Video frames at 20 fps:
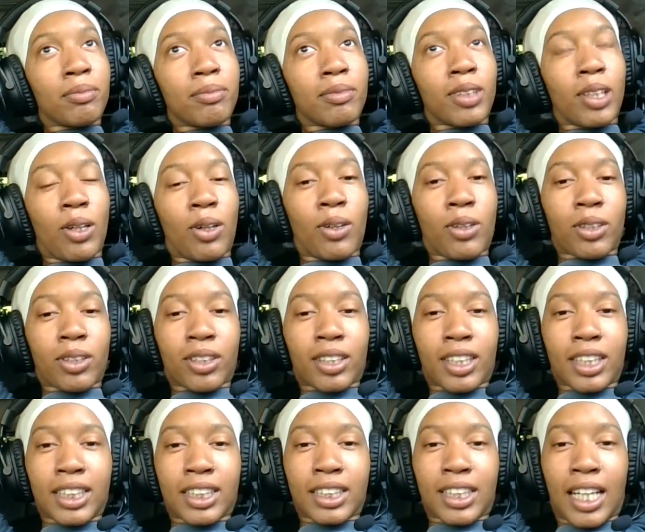longer
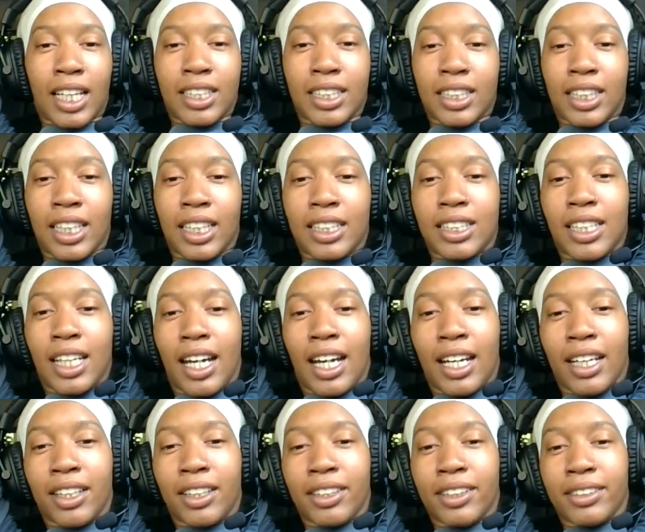because I just get
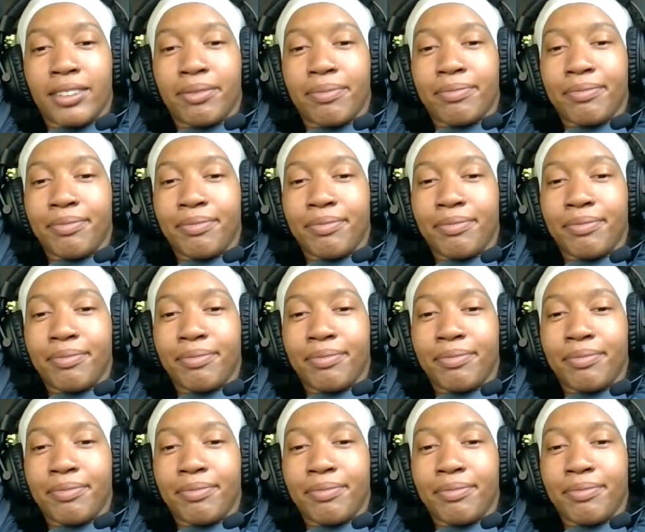tired